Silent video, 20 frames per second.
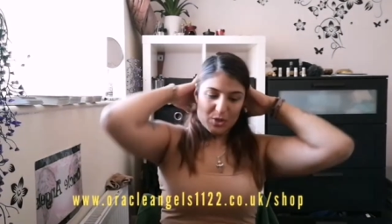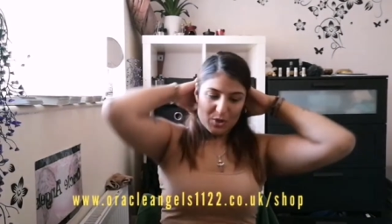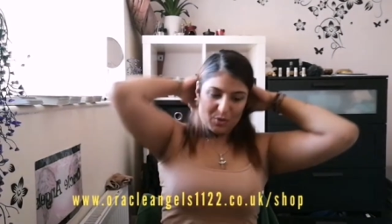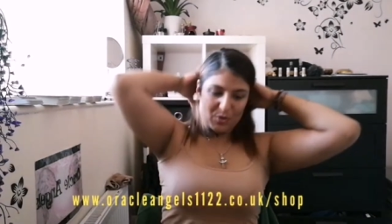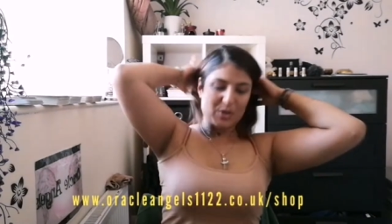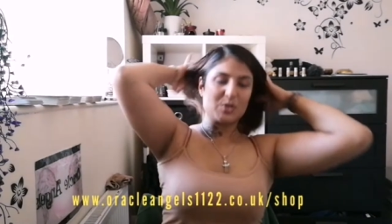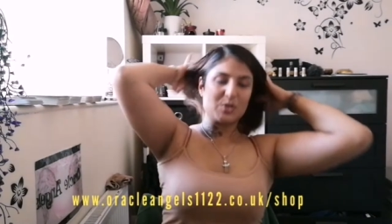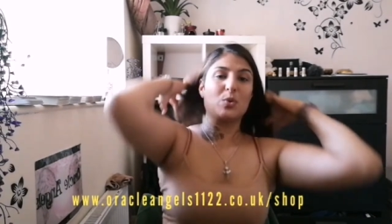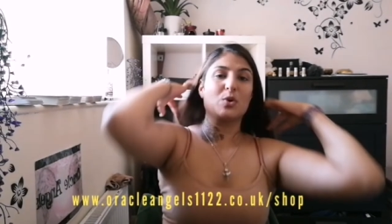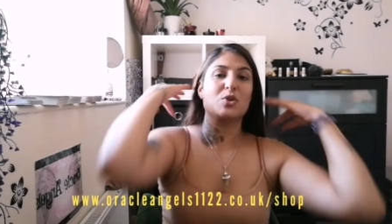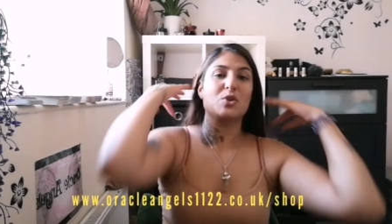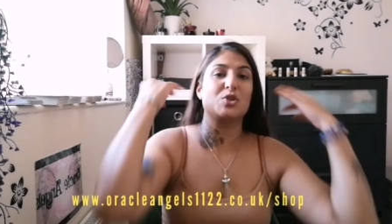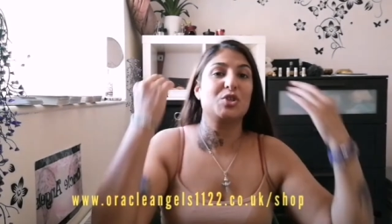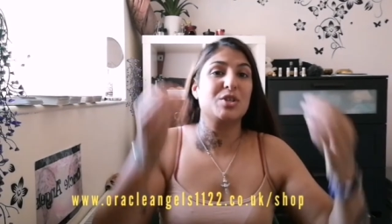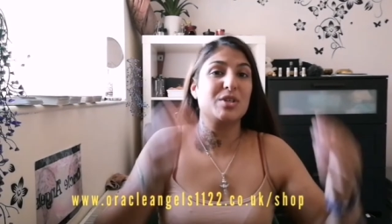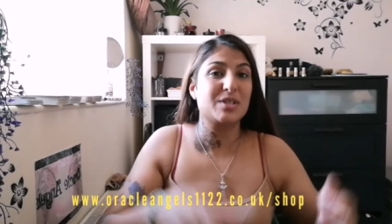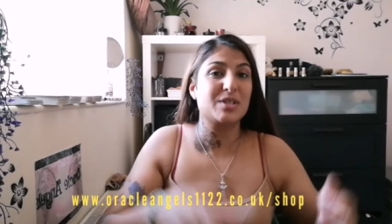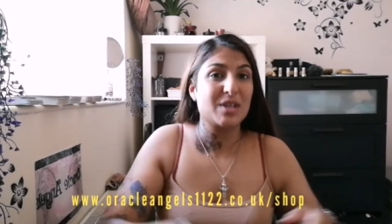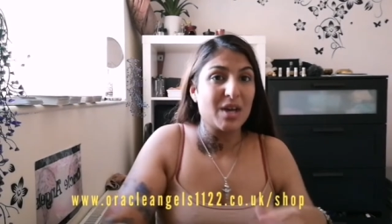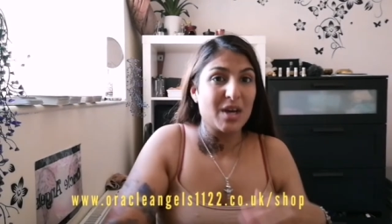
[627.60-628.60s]
Also, cross
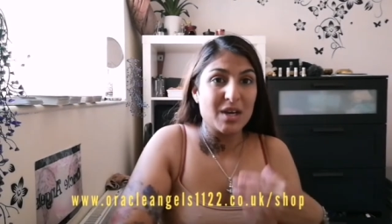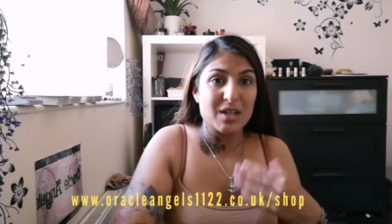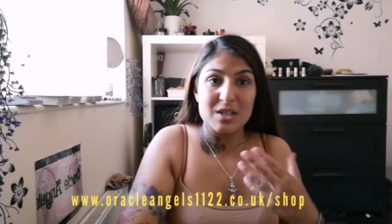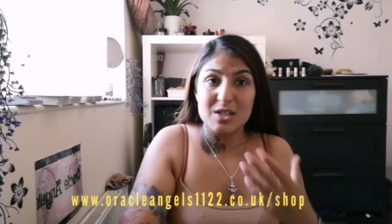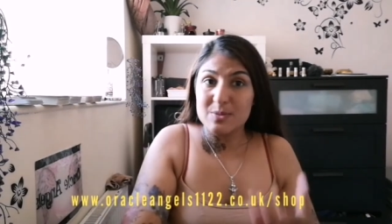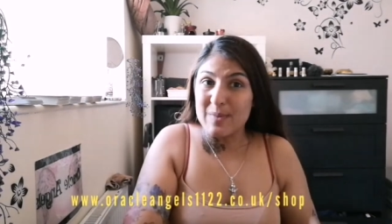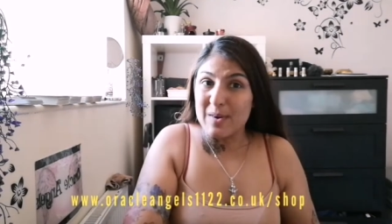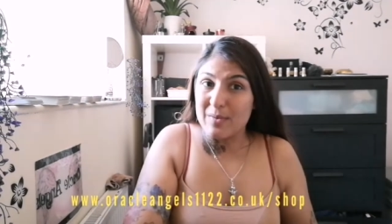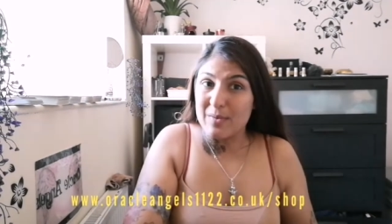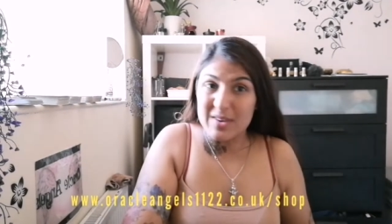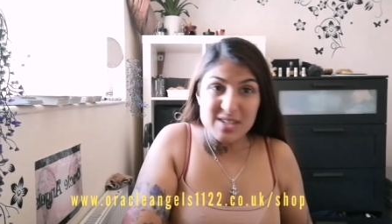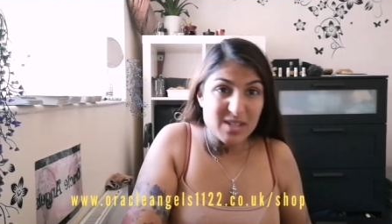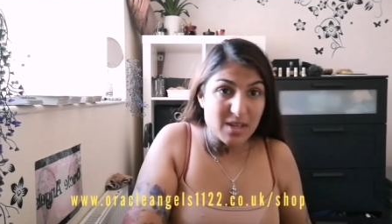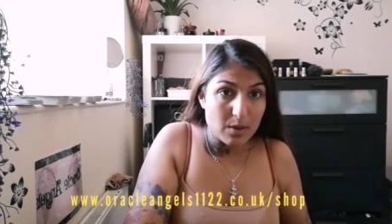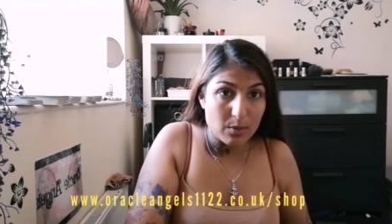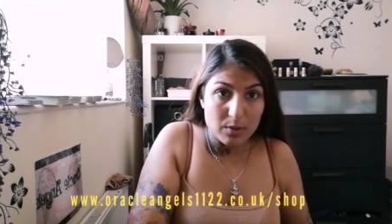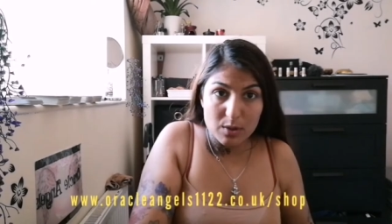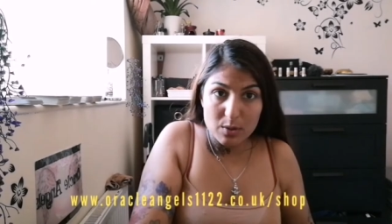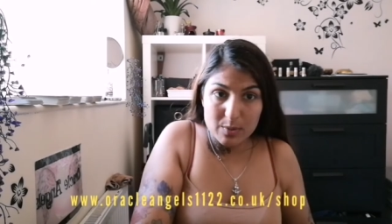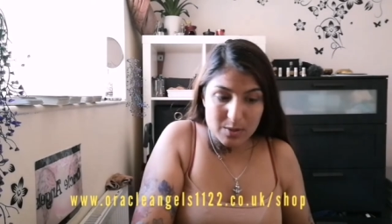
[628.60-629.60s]
watchers, this may
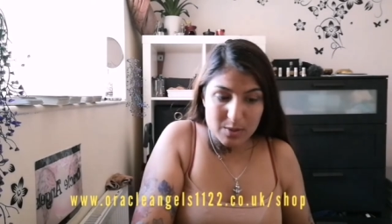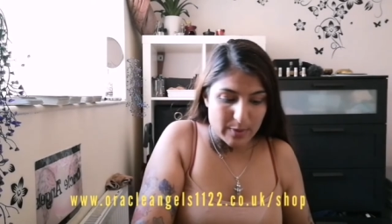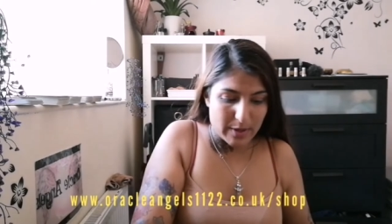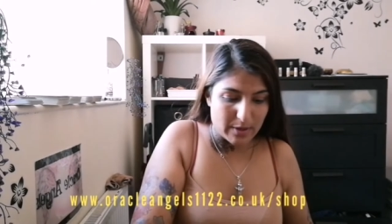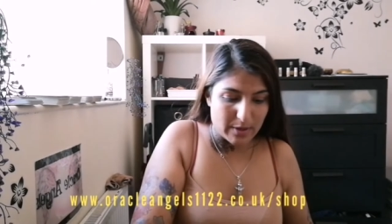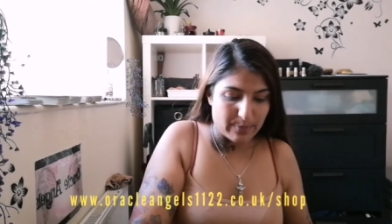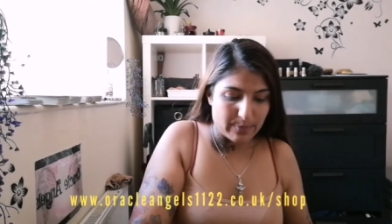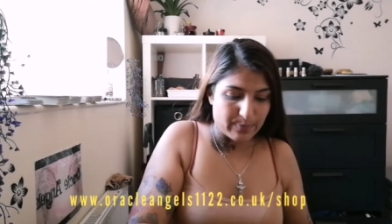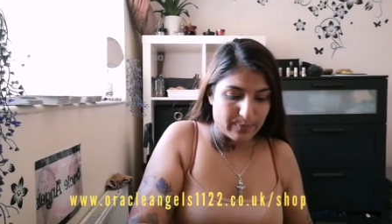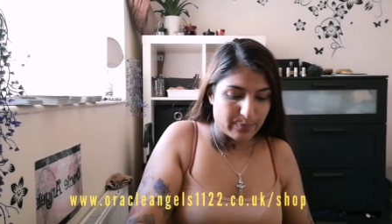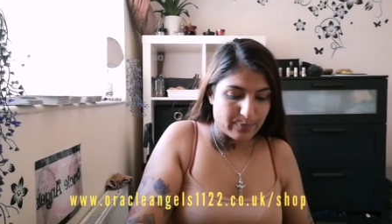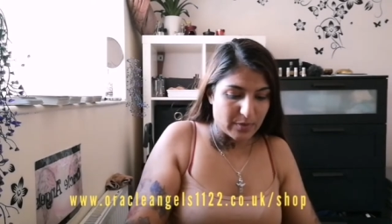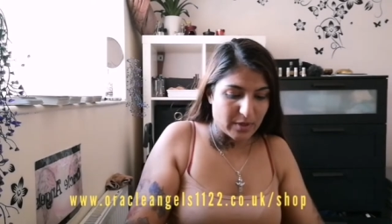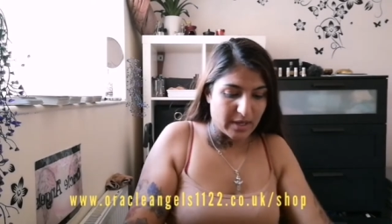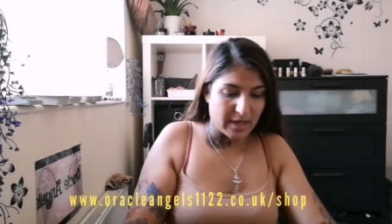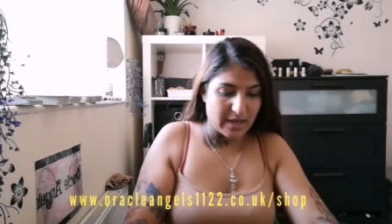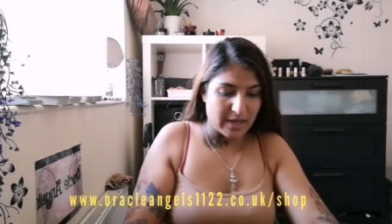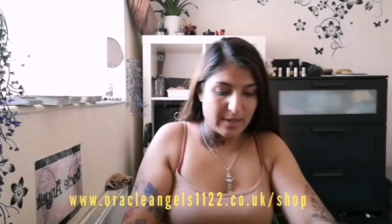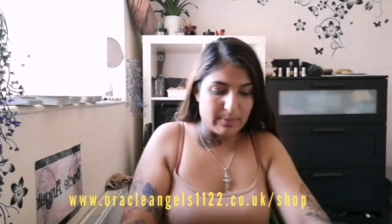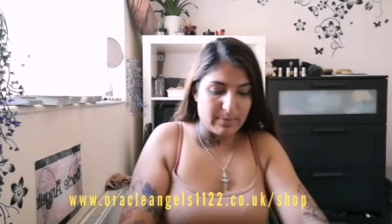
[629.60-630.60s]
resonate with you as well,
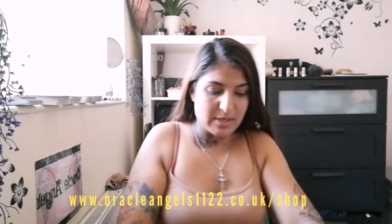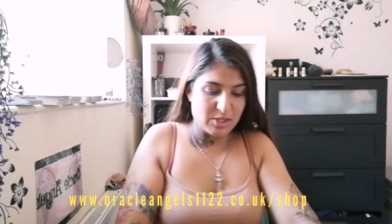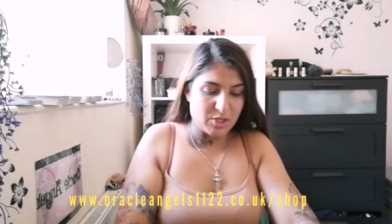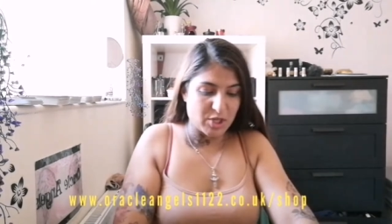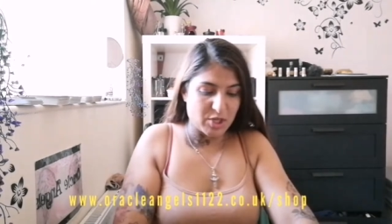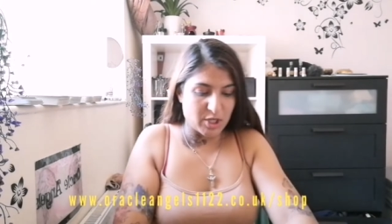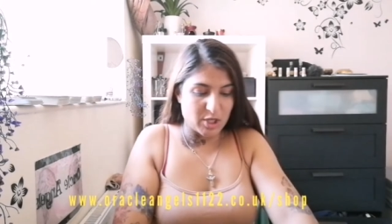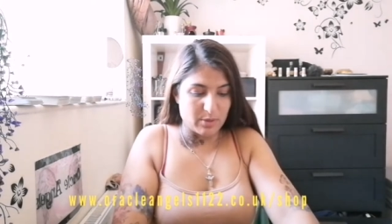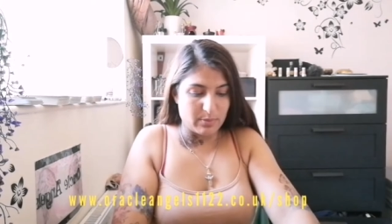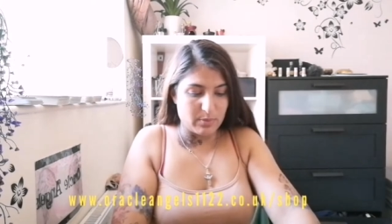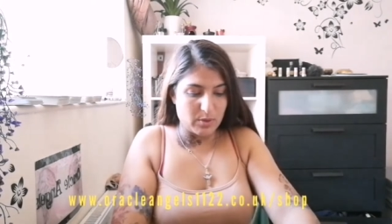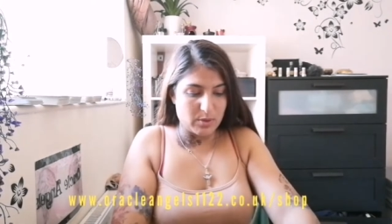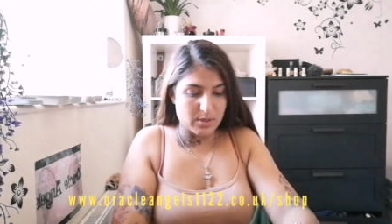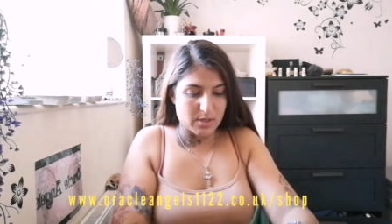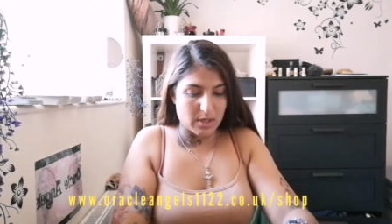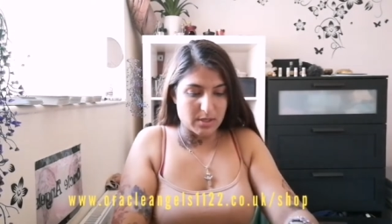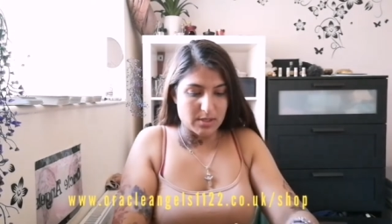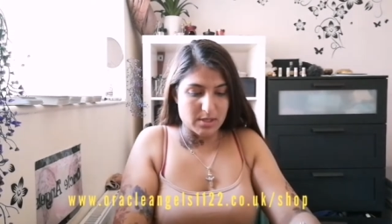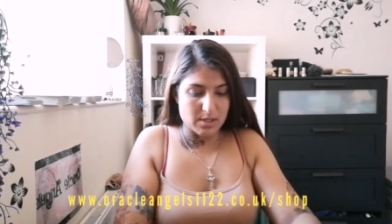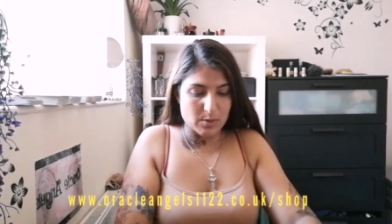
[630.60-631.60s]
okay? Please check your moon
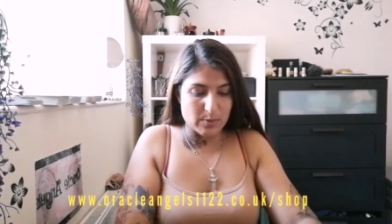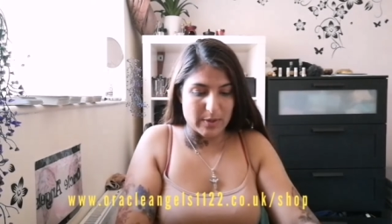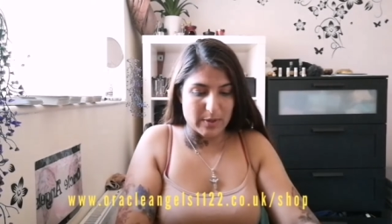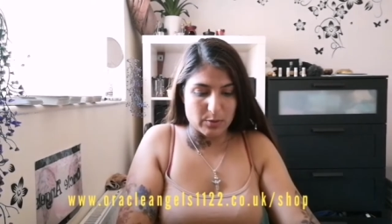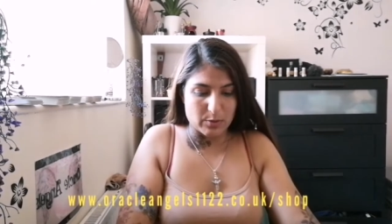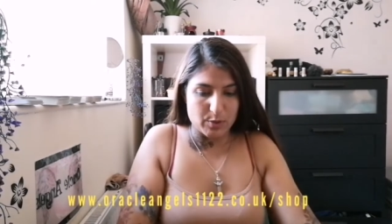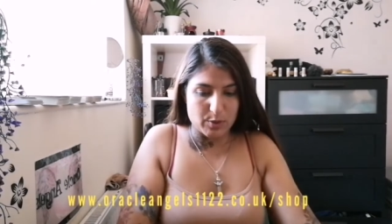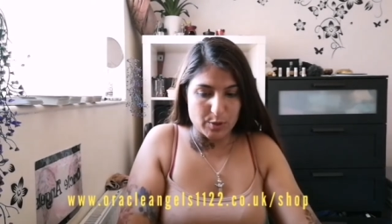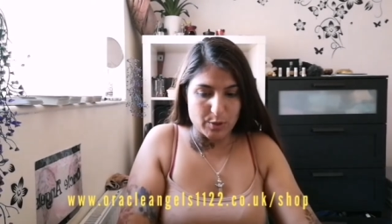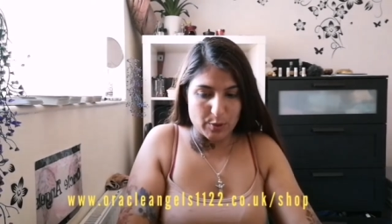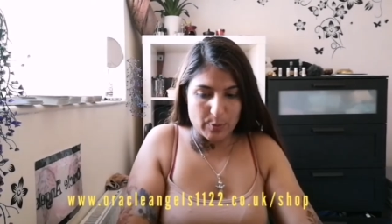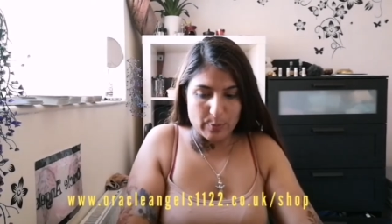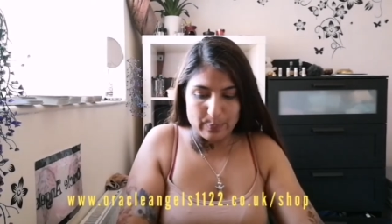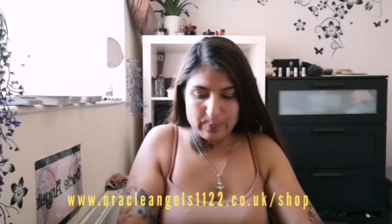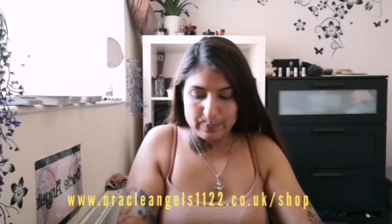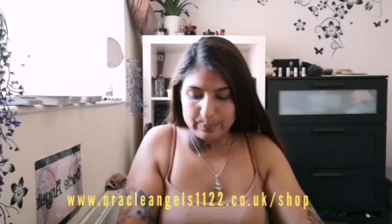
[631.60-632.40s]
signs as well, too.